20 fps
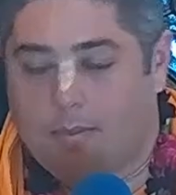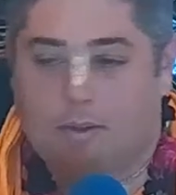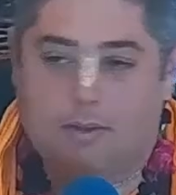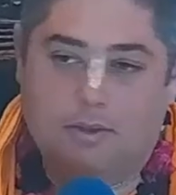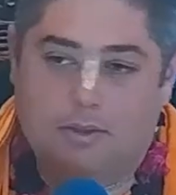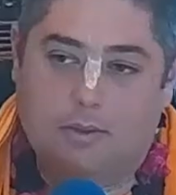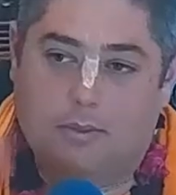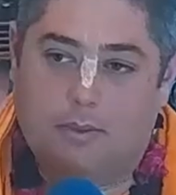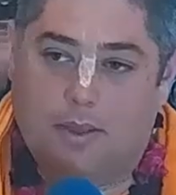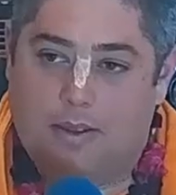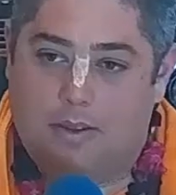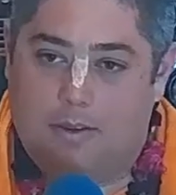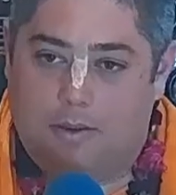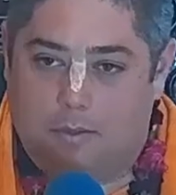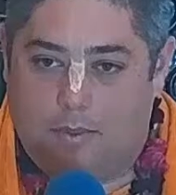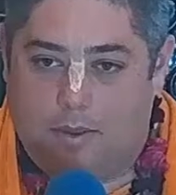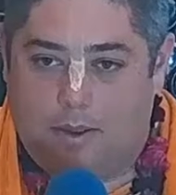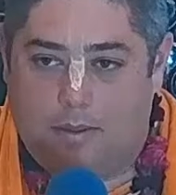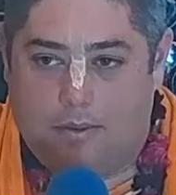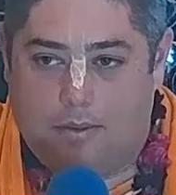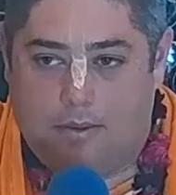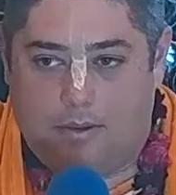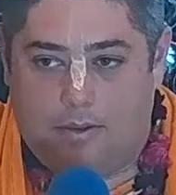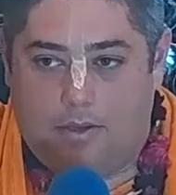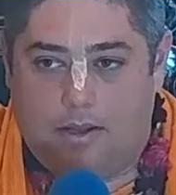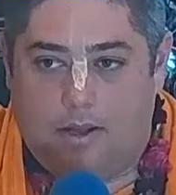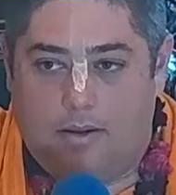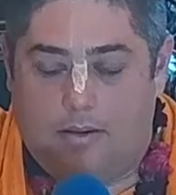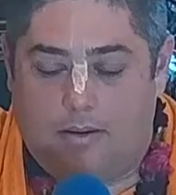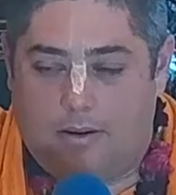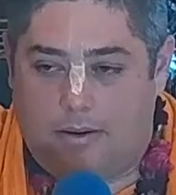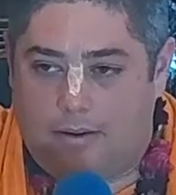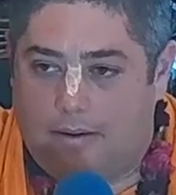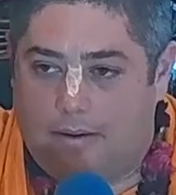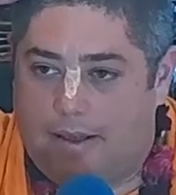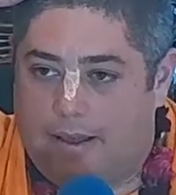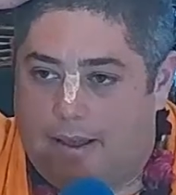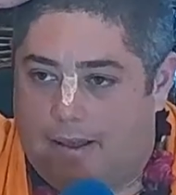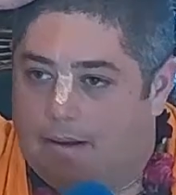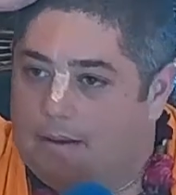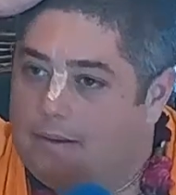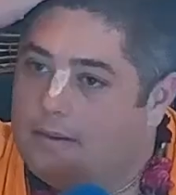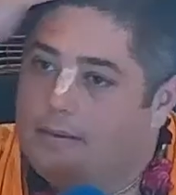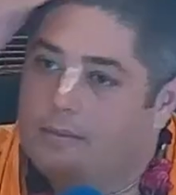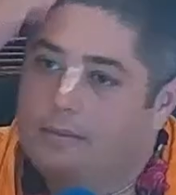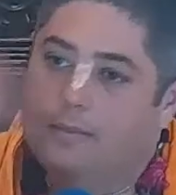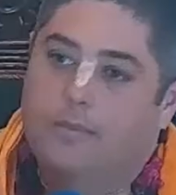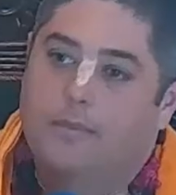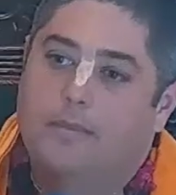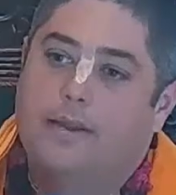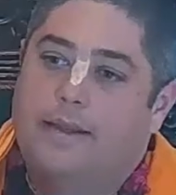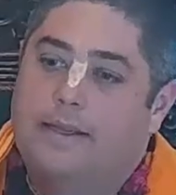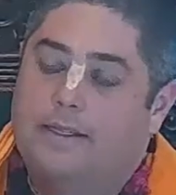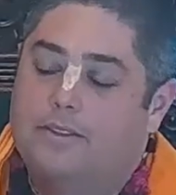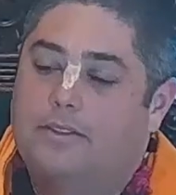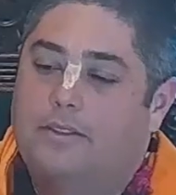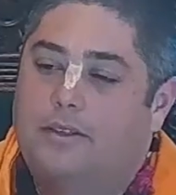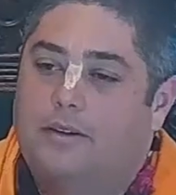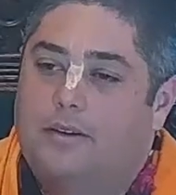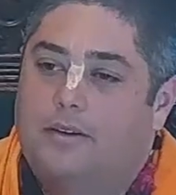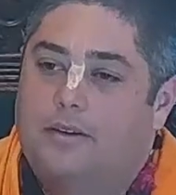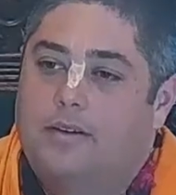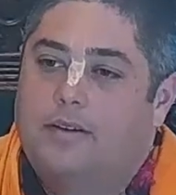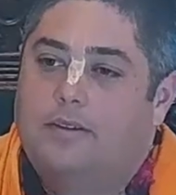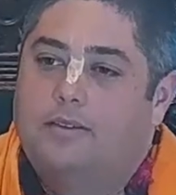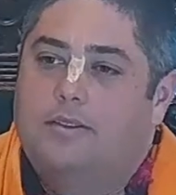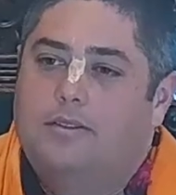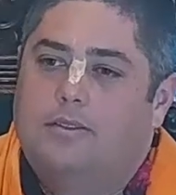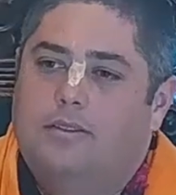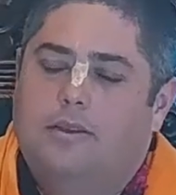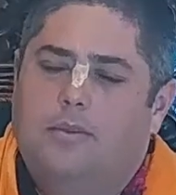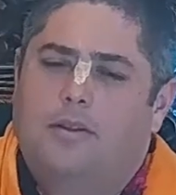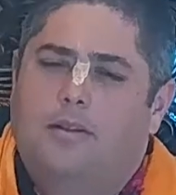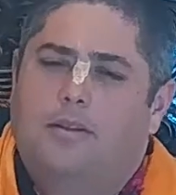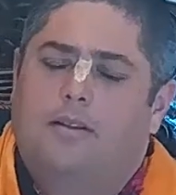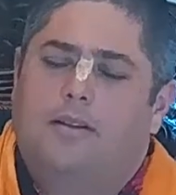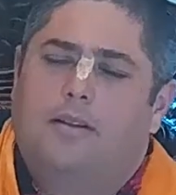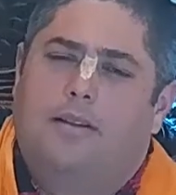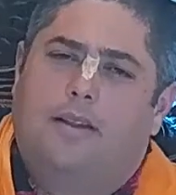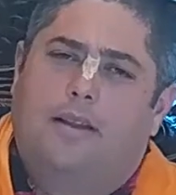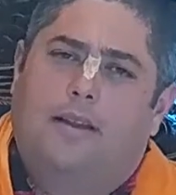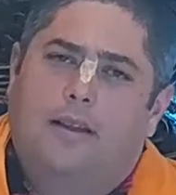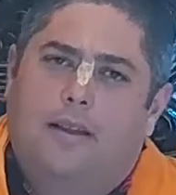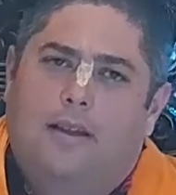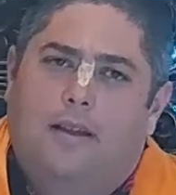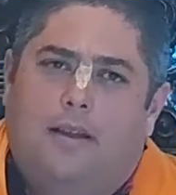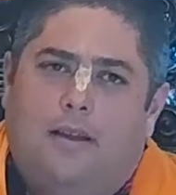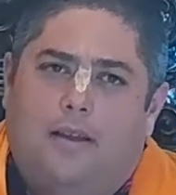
But you may, you'd be able to tolerate it on your head easier. So similarly,